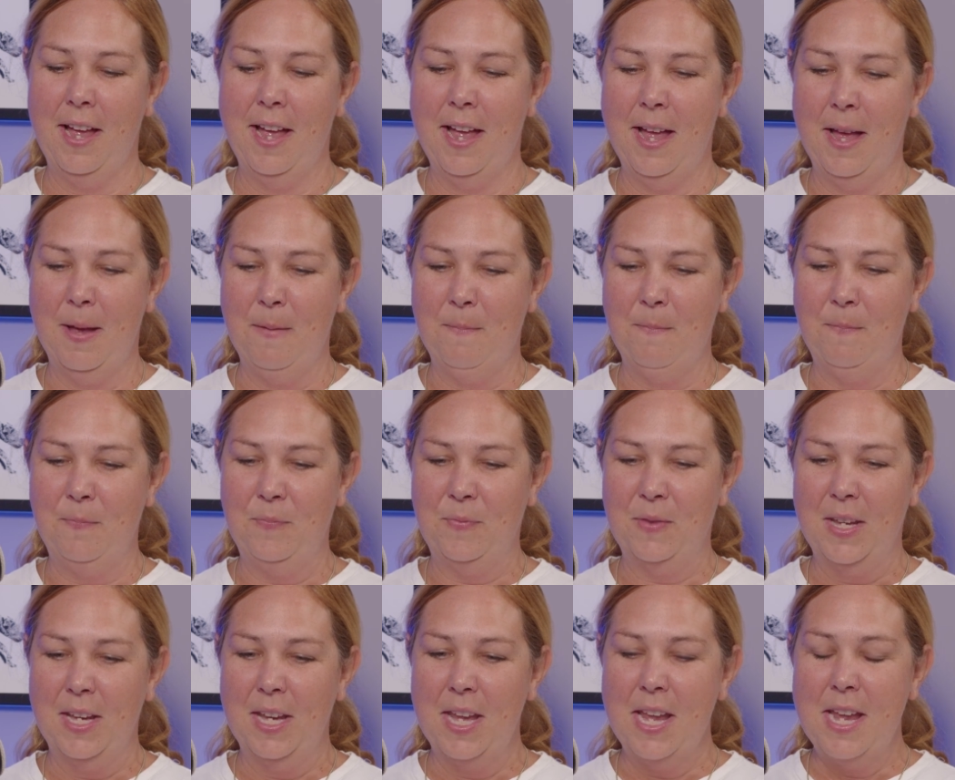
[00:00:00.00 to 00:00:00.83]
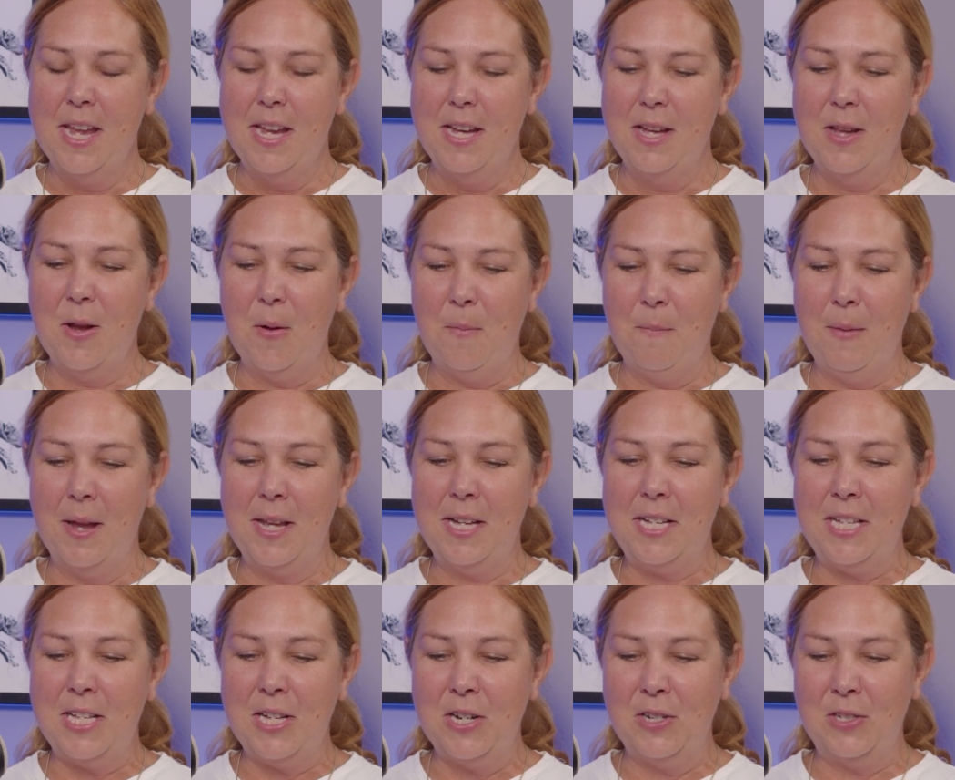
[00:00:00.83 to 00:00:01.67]
Um, you know,
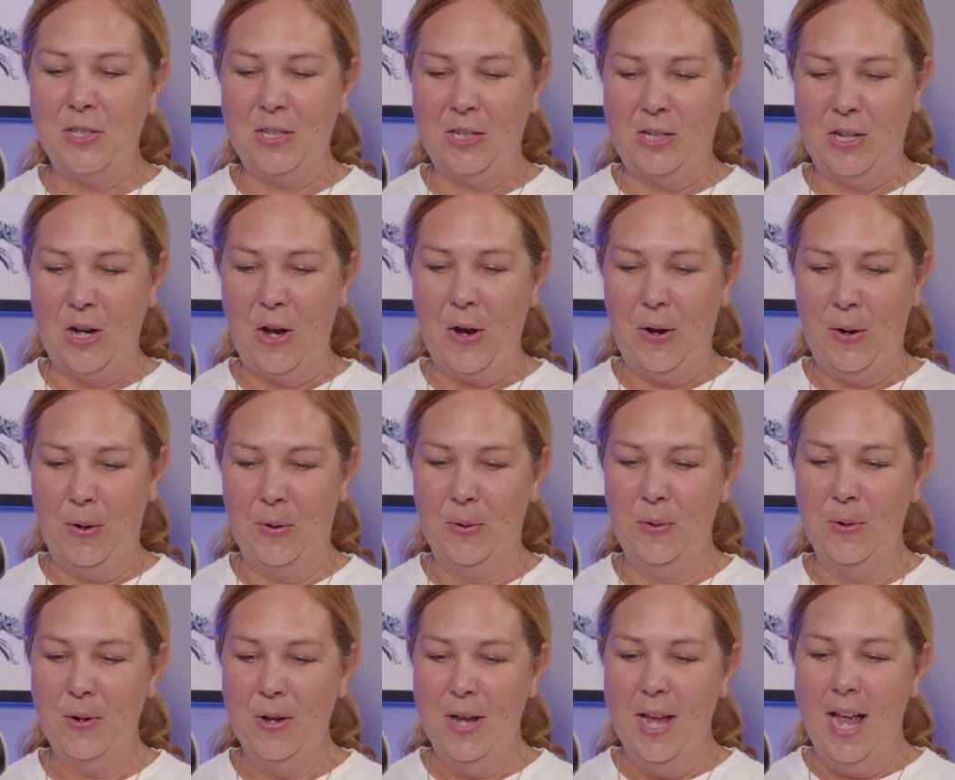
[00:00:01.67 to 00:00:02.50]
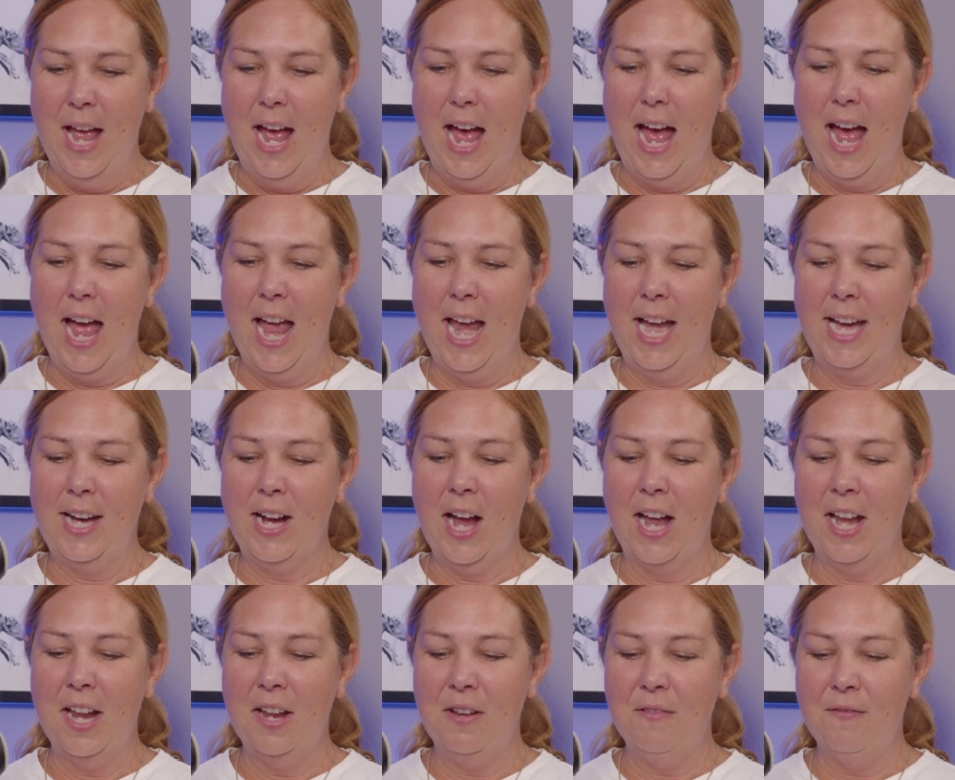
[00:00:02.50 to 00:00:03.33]
many years ago, I
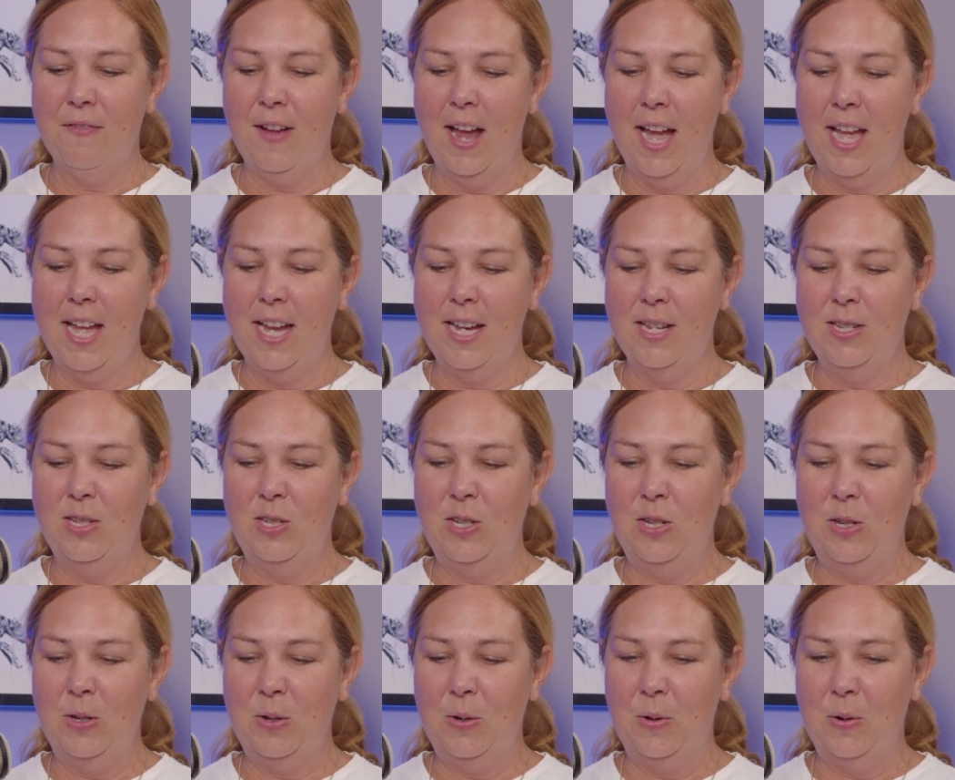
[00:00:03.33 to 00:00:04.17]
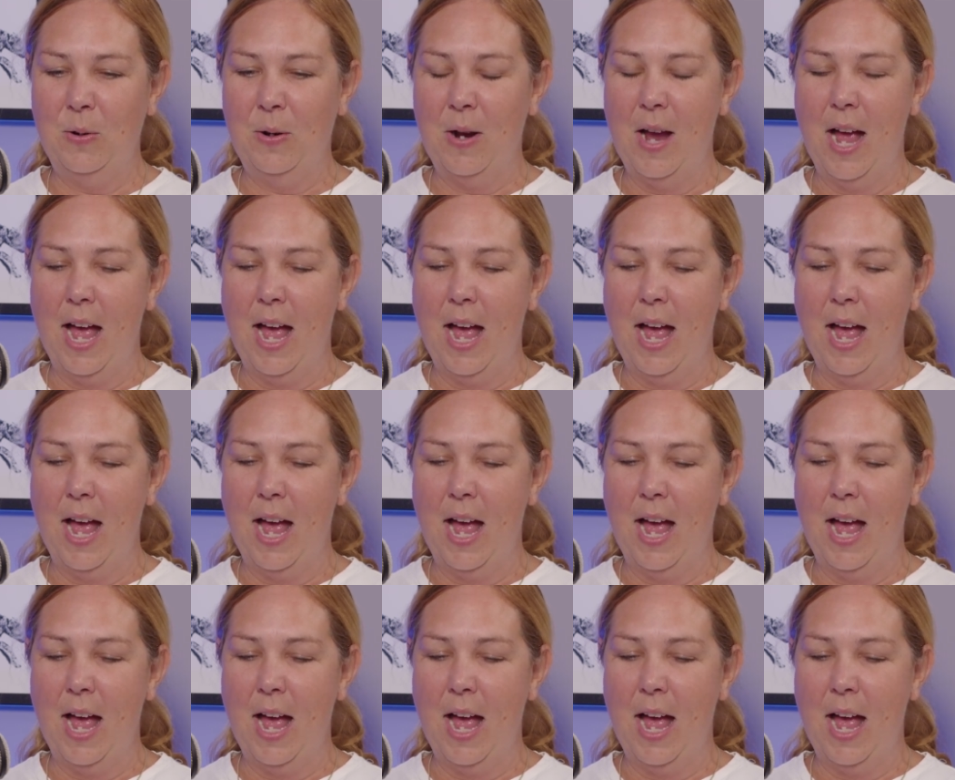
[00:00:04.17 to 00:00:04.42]
got invited to.